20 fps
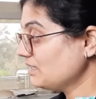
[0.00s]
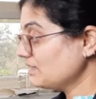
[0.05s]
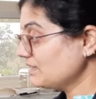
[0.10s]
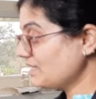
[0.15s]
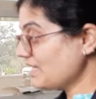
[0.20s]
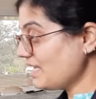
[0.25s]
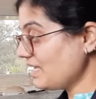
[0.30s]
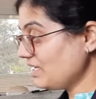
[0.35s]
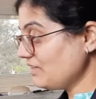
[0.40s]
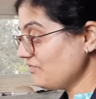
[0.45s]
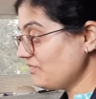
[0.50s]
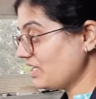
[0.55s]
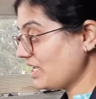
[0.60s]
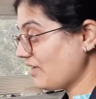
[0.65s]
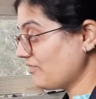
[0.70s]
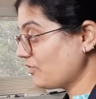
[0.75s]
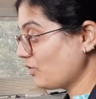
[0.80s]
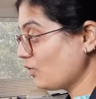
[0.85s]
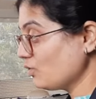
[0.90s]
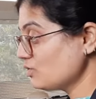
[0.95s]
Then we
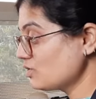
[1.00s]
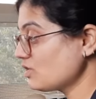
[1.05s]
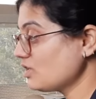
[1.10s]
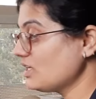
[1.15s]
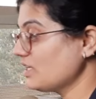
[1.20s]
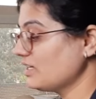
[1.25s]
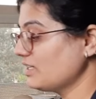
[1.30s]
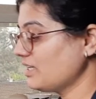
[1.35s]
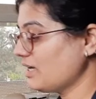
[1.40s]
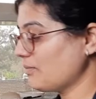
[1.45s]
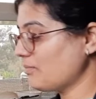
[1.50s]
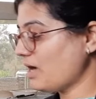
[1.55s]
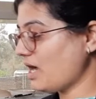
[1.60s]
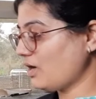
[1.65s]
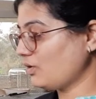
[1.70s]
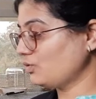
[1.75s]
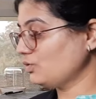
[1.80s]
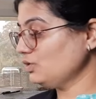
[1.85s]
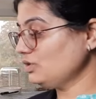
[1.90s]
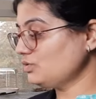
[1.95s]
have also learned
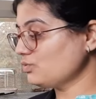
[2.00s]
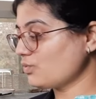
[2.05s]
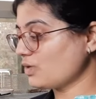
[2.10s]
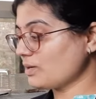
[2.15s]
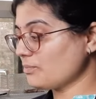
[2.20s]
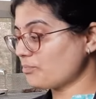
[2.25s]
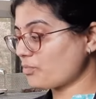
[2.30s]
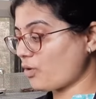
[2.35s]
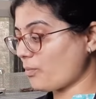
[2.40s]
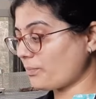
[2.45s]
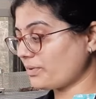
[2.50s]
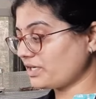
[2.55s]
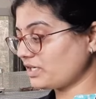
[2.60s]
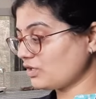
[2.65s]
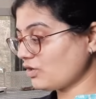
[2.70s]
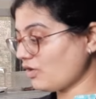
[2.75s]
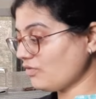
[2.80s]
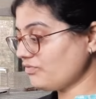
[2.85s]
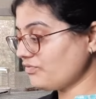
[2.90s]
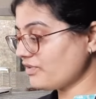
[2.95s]
about one
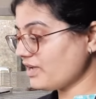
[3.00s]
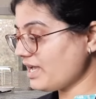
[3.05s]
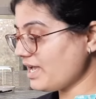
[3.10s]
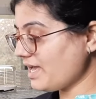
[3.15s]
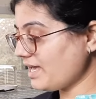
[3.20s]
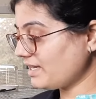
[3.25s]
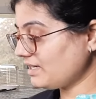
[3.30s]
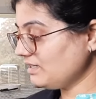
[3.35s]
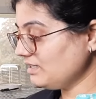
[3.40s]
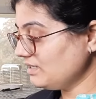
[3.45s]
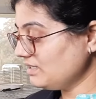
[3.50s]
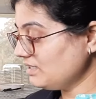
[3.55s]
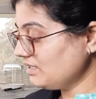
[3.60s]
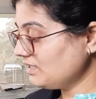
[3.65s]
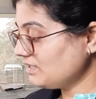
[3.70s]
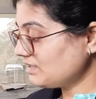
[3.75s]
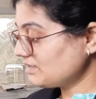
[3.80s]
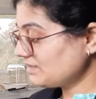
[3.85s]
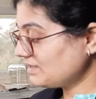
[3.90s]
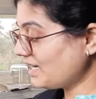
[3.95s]
property of air,
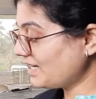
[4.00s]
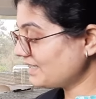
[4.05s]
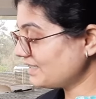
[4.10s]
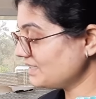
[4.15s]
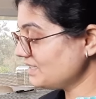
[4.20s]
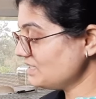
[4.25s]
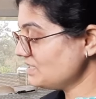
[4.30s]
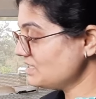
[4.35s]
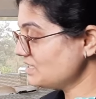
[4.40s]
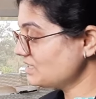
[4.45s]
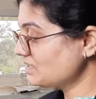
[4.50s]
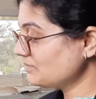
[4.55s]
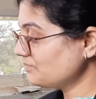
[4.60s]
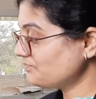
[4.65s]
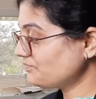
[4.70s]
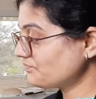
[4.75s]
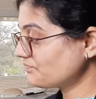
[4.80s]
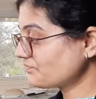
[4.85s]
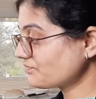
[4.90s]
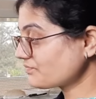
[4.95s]
that is
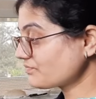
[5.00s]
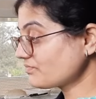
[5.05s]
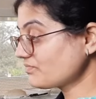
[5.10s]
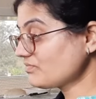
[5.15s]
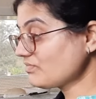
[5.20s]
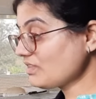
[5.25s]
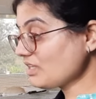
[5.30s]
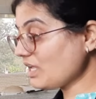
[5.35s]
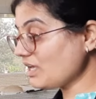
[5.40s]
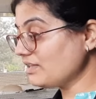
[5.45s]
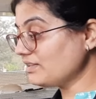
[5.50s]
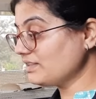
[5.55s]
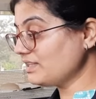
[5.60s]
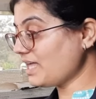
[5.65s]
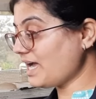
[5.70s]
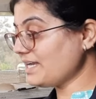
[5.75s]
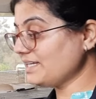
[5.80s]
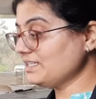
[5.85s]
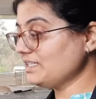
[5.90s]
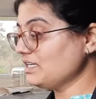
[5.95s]

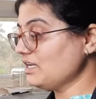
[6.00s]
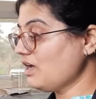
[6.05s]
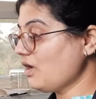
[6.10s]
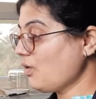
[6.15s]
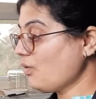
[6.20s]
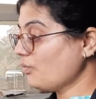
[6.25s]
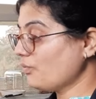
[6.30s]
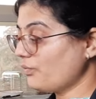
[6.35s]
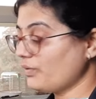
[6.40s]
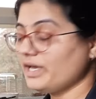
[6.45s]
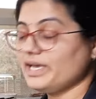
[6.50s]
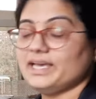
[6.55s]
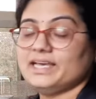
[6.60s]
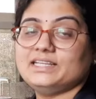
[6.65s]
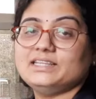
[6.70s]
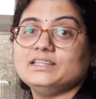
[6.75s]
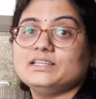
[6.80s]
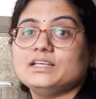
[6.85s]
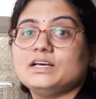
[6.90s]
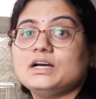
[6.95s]
light.
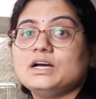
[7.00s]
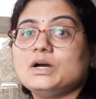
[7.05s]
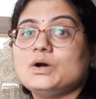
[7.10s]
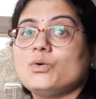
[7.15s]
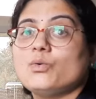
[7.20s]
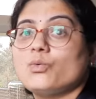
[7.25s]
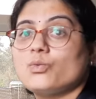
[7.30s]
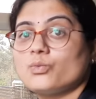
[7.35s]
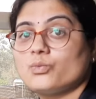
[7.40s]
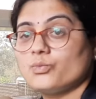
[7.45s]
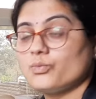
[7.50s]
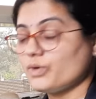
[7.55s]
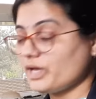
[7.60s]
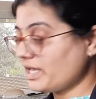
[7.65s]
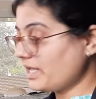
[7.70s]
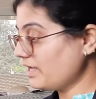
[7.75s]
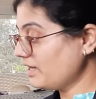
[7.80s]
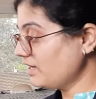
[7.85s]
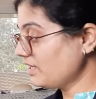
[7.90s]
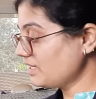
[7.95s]
When
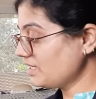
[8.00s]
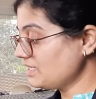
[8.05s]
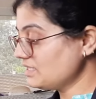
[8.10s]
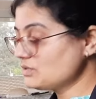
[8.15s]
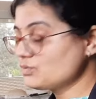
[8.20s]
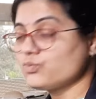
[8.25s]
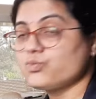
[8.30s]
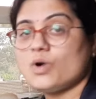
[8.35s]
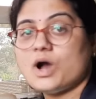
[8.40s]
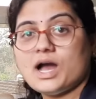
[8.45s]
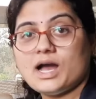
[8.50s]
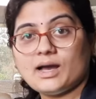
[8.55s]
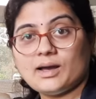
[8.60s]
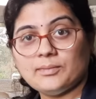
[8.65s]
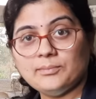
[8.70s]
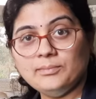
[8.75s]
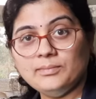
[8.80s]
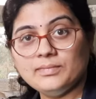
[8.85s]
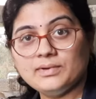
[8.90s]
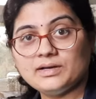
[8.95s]
air is
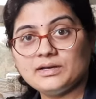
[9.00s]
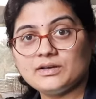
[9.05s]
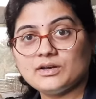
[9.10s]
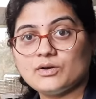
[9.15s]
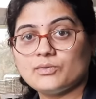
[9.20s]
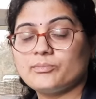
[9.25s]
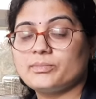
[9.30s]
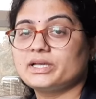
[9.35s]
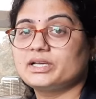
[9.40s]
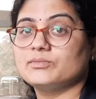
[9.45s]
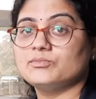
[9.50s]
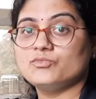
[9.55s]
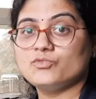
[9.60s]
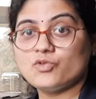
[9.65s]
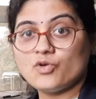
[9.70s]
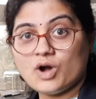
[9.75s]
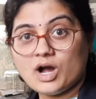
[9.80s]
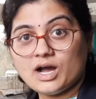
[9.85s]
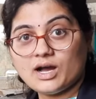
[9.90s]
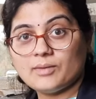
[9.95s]
warm, becomes
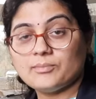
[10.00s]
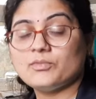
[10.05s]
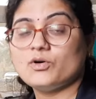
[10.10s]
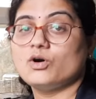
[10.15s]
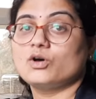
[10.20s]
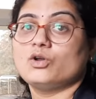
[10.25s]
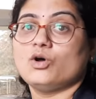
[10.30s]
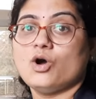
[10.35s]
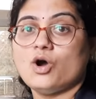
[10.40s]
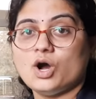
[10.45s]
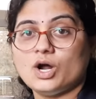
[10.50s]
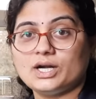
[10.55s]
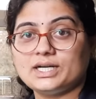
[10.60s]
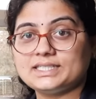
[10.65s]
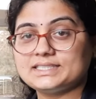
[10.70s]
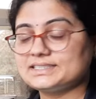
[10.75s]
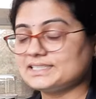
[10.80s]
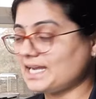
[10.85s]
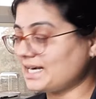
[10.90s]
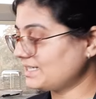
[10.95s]
warm or
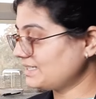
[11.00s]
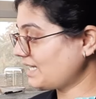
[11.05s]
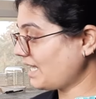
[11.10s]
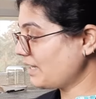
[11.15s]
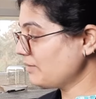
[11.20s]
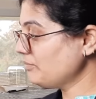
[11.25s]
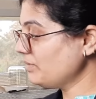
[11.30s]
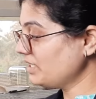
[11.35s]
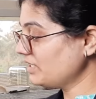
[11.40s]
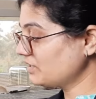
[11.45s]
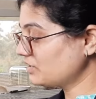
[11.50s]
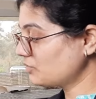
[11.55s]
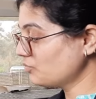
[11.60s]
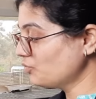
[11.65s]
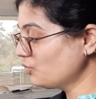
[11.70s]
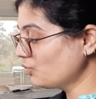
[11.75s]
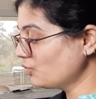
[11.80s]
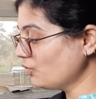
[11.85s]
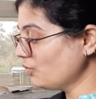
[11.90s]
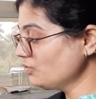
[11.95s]
hot, that time it
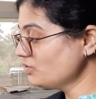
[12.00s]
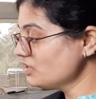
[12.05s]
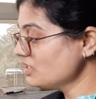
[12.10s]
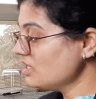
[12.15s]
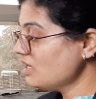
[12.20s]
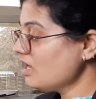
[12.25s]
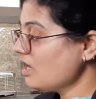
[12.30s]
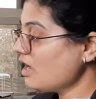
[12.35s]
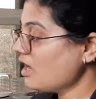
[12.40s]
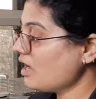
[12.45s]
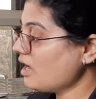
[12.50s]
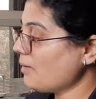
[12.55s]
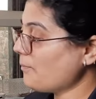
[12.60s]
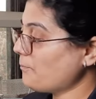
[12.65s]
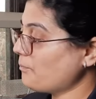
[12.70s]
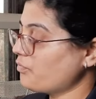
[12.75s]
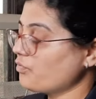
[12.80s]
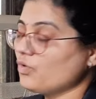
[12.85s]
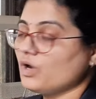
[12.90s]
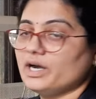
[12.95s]
moves
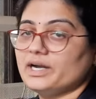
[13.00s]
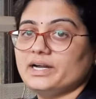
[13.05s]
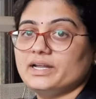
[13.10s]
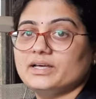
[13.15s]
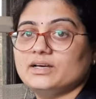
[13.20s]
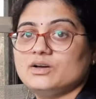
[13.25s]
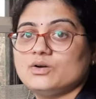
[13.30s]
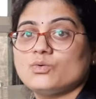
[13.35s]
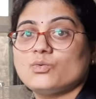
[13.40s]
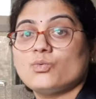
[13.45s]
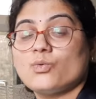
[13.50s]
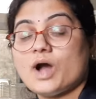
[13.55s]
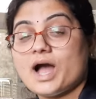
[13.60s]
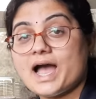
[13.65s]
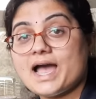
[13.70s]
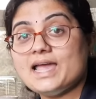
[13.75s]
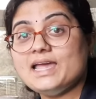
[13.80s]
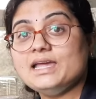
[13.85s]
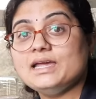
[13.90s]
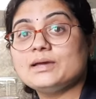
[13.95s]
upward.
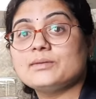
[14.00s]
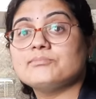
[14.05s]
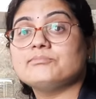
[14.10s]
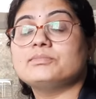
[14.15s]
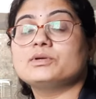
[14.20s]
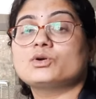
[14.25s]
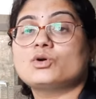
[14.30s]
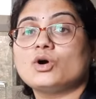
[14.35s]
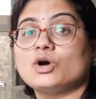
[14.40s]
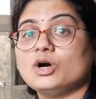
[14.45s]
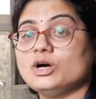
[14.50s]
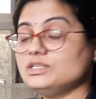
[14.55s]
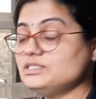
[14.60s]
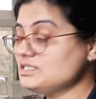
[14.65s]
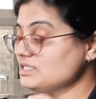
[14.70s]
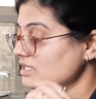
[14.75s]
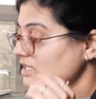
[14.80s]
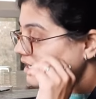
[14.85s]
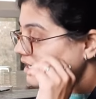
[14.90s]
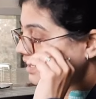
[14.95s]
Why? Because
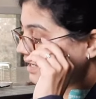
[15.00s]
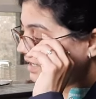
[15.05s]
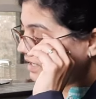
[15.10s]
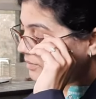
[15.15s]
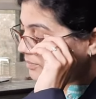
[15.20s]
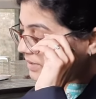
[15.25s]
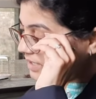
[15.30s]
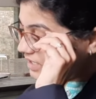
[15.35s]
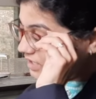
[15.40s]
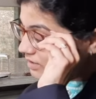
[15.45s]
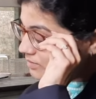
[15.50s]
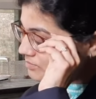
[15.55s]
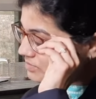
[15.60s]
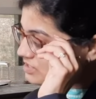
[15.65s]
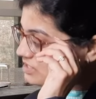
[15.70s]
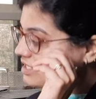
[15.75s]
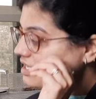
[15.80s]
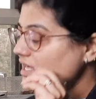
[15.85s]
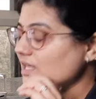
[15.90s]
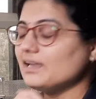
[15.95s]
it becomes
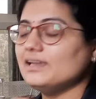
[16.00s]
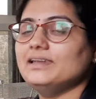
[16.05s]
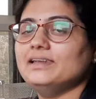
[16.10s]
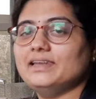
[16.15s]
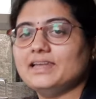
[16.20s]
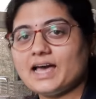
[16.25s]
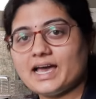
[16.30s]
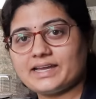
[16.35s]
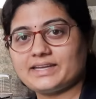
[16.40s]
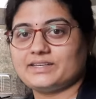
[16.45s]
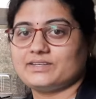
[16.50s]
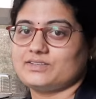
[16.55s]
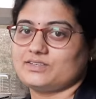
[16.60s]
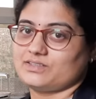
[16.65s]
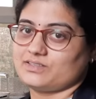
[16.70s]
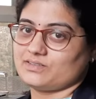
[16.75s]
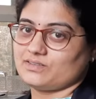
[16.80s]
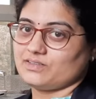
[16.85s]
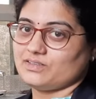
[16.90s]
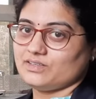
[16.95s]
light.